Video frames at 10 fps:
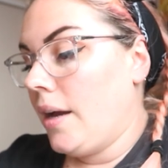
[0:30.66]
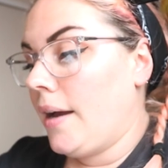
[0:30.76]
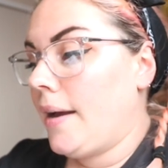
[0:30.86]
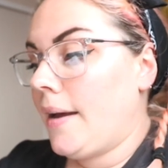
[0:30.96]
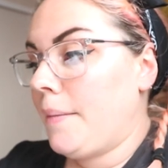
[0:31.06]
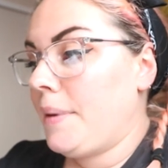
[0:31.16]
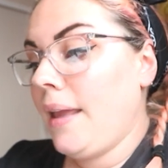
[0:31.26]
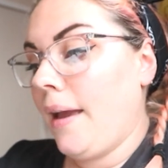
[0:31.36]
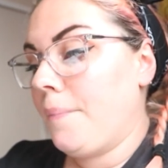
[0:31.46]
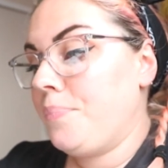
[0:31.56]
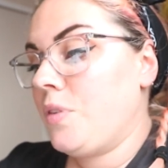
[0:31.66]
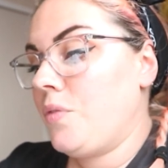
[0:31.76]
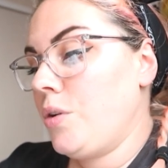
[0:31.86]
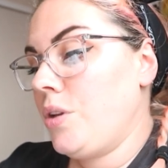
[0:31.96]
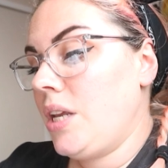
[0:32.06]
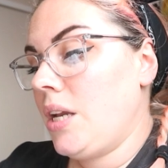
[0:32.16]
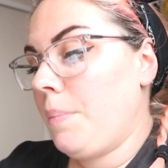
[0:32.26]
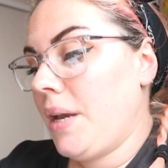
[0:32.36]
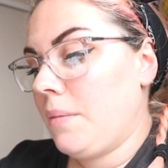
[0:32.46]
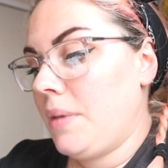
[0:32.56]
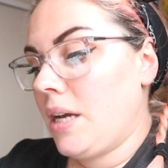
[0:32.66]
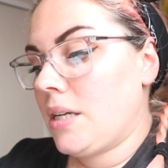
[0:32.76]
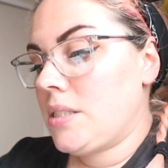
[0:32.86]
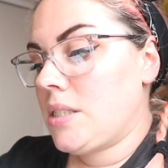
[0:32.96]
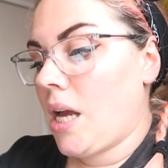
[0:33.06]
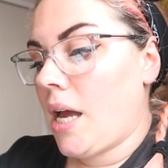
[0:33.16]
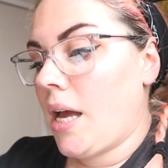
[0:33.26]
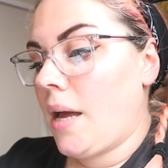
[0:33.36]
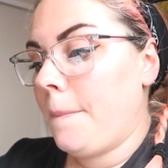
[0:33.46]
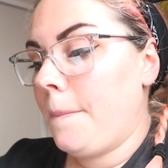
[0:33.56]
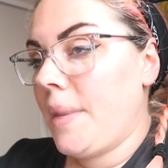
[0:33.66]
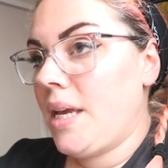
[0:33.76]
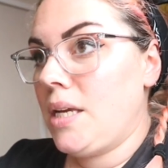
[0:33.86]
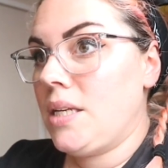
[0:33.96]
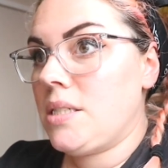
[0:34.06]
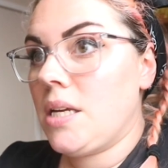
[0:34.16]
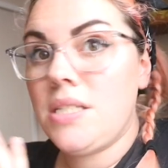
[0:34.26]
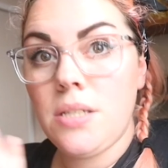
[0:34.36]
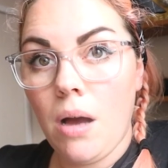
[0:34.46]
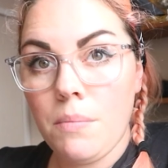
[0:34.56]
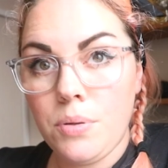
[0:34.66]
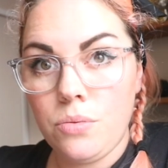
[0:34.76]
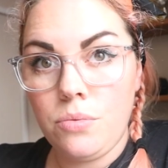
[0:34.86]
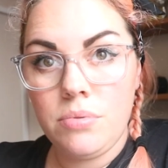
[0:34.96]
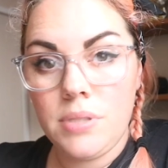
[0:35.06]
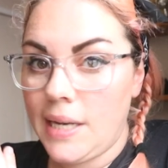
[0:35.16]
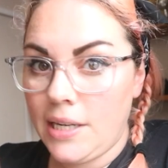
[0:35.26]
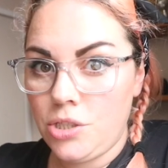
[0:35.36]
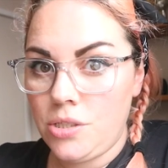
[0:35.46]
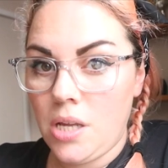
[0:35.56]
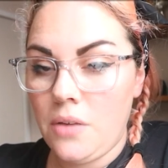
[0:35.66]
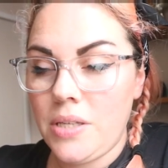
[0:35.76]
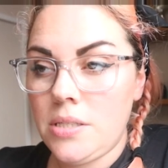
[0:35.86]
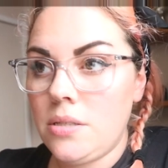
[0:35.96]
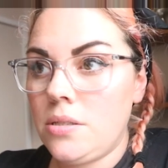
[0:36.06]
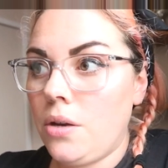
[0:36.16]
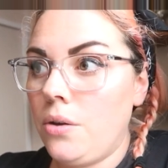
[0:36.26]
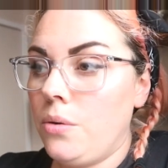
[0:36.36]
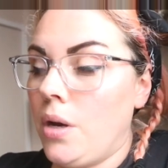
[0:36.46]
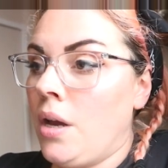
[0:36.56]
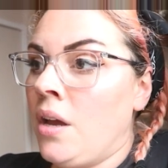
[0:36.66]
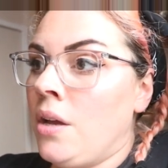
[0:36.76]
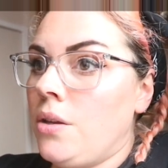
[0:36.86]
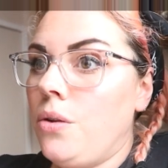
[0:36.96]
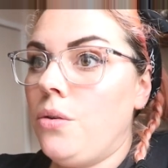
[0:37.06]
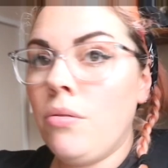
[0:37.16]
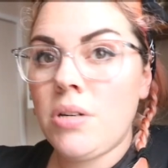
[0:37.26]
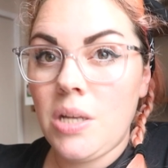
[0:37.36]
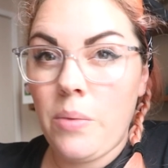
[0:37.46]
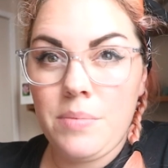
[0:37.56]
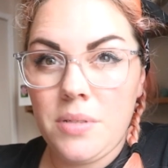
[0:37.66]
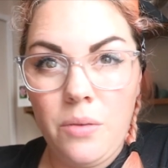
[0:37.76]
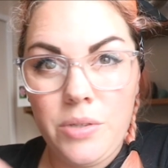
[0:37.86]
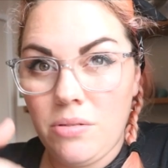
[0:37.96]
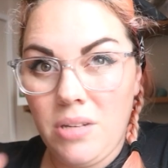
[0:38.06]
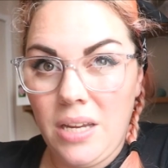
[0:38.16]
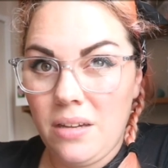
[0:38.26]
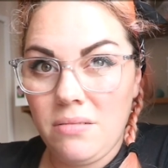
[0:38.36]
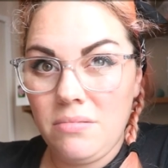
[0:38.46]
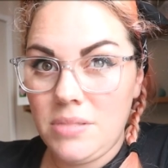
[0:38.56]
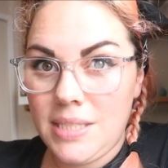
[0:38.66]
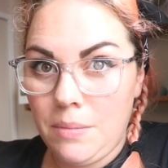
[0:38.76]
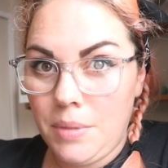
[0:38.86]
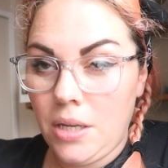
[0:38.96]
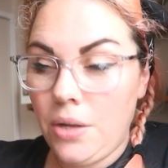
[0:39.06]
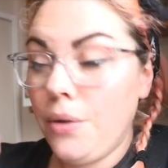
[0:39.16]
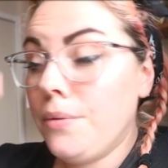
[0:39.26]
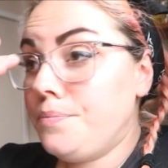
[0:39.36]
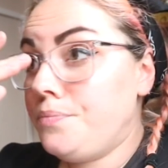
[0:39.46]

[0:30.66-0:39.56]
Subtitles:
But yeah, Feel Unique Pick a Mix is a sample selection service. So you go onto their website, which I'll link down below,